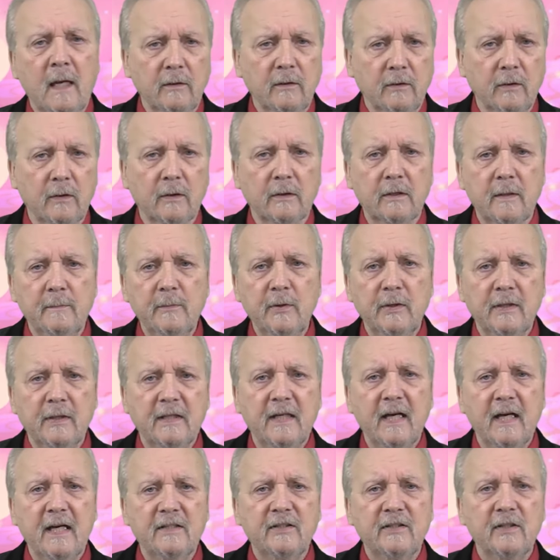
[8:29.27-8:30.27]
Your
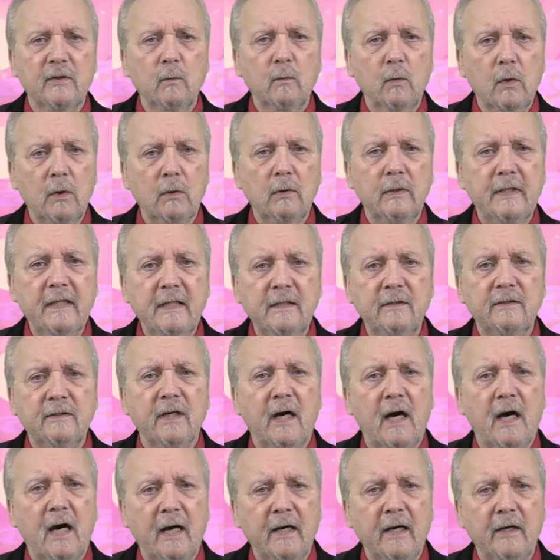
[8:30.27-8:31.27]
communication will lead
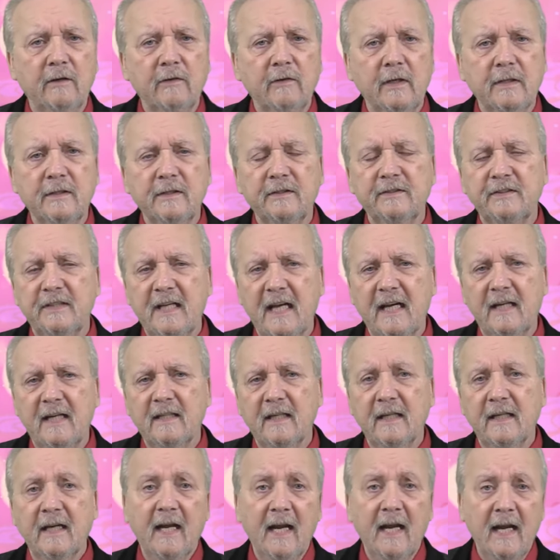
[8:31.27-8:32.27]
to higher
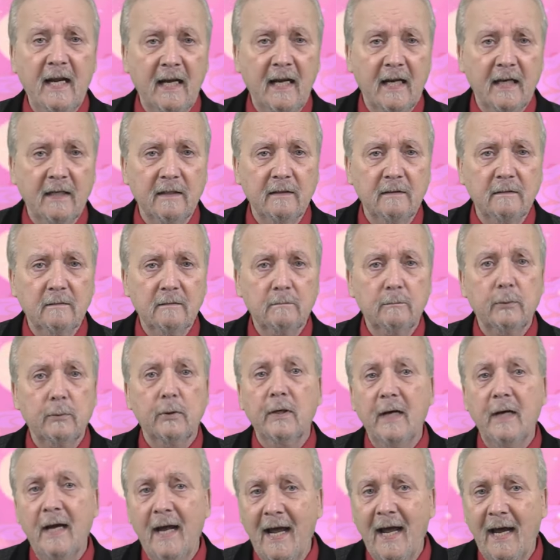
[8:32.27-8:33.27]
understanding and,
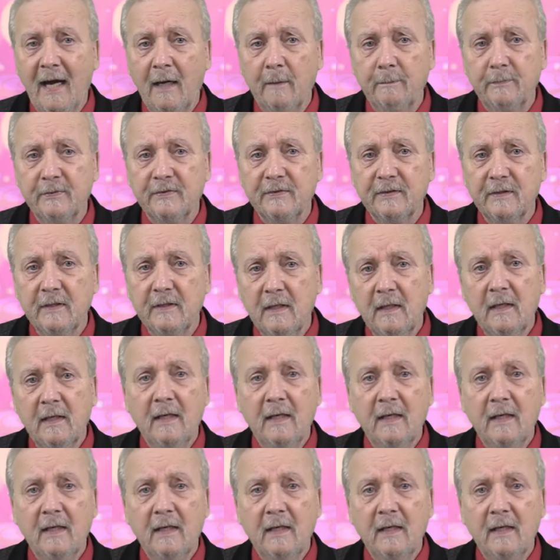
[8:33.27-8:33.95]
perhaps,